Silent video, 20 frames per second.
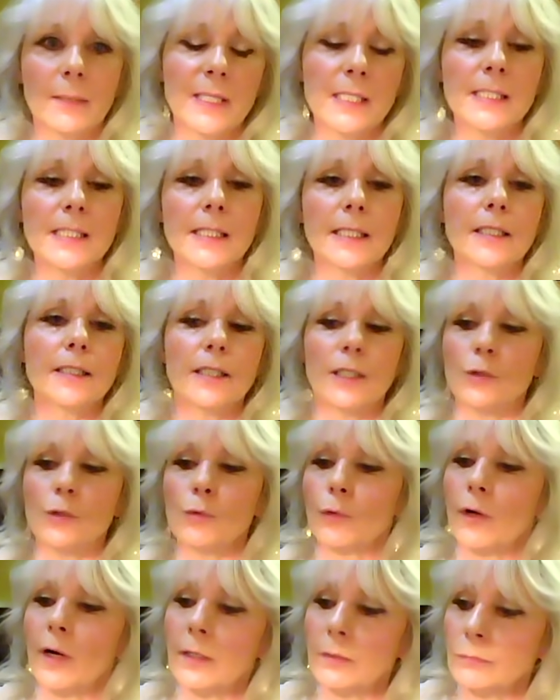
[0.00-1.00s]
60s
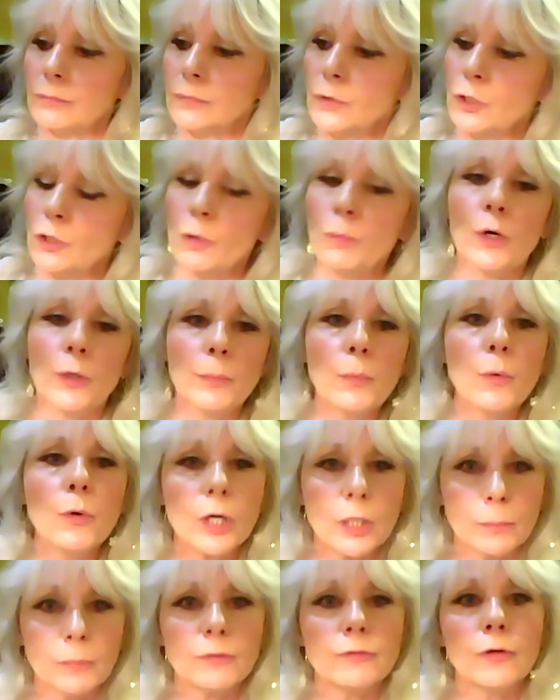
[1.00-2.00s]
we're on, you know, more
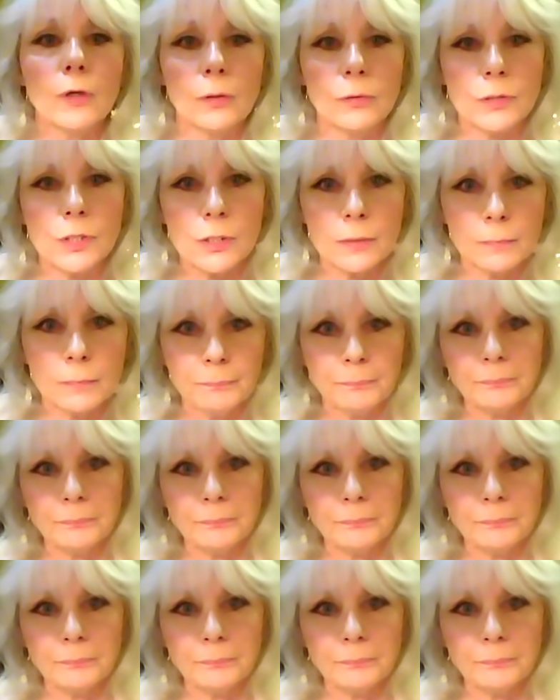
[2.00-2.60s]
portable phones.